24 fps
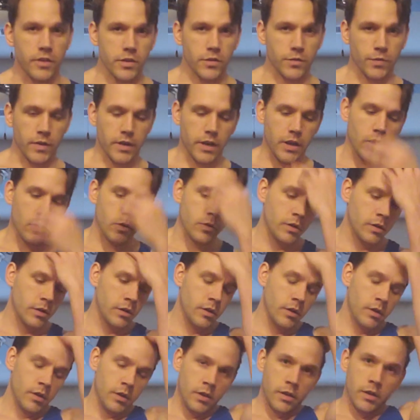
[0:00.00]
video
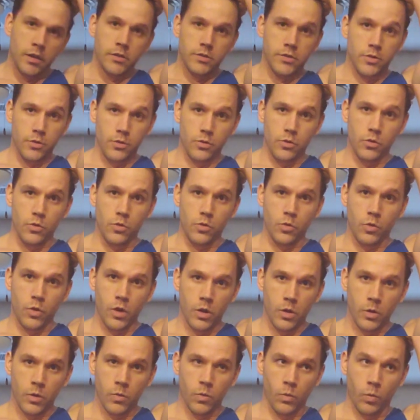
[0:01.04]
to
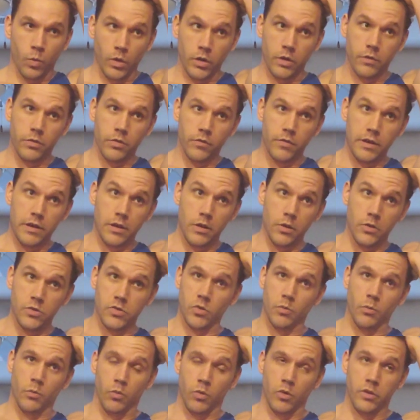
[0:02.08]
one of the videos,
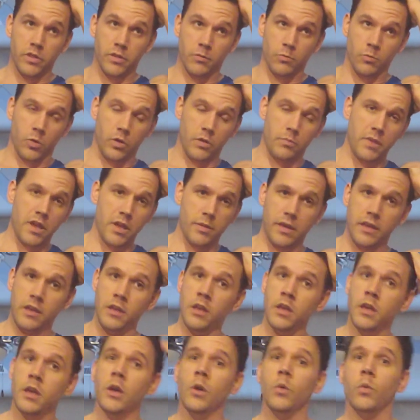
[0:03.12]
or more than one maybe,
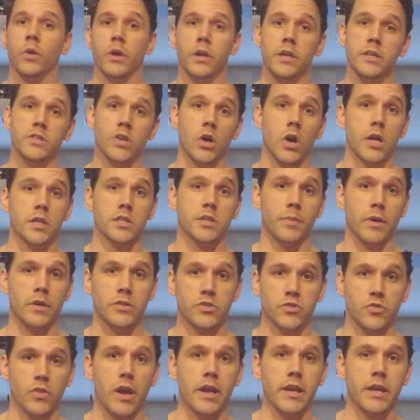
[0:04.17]
where he talked about
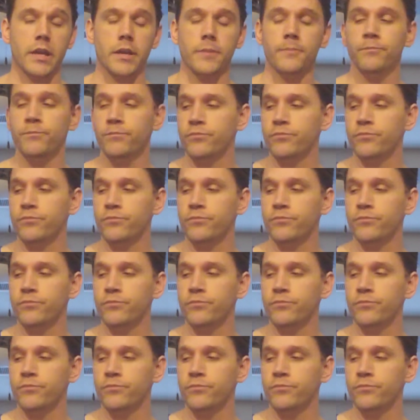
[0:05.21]
striking.